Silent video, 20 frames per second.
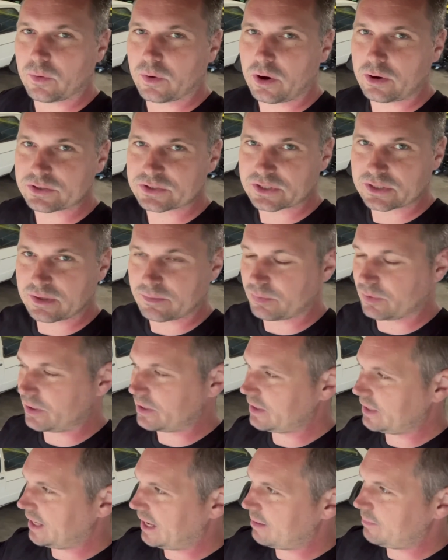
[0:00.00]
We're also going to
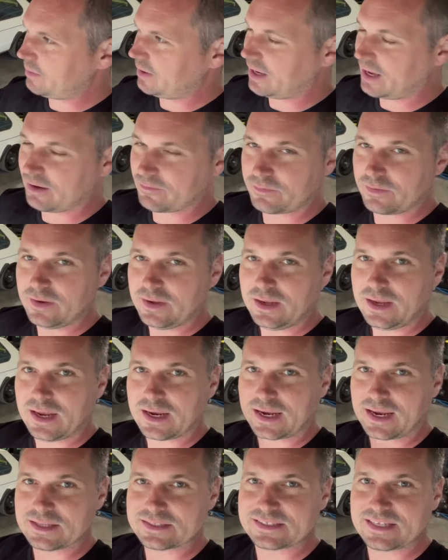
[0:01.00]
bring the ABF
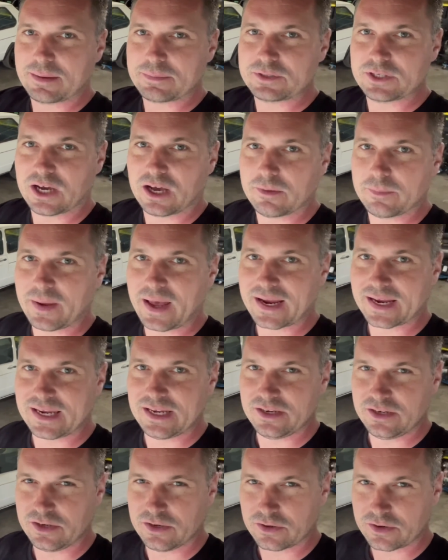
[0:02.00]
and get Stepchild back
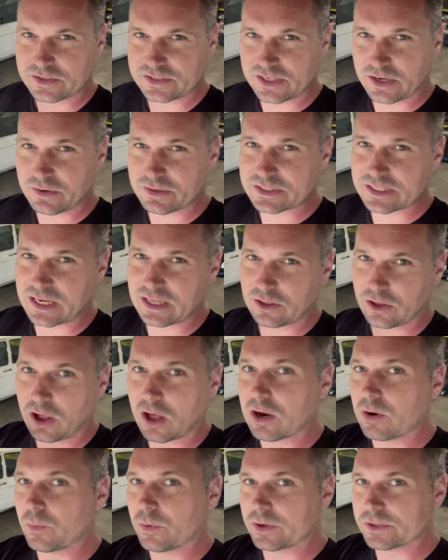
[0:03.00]
in here because there is a
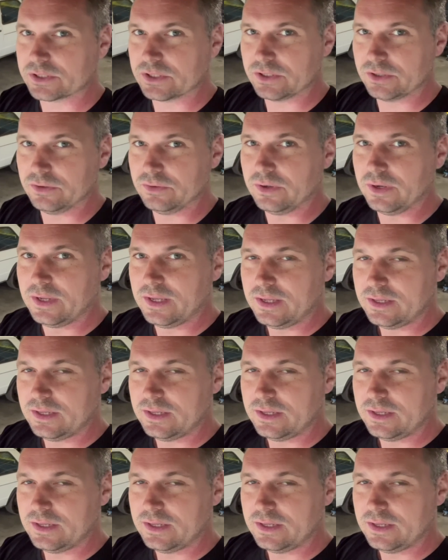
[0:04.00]
lot of work to do.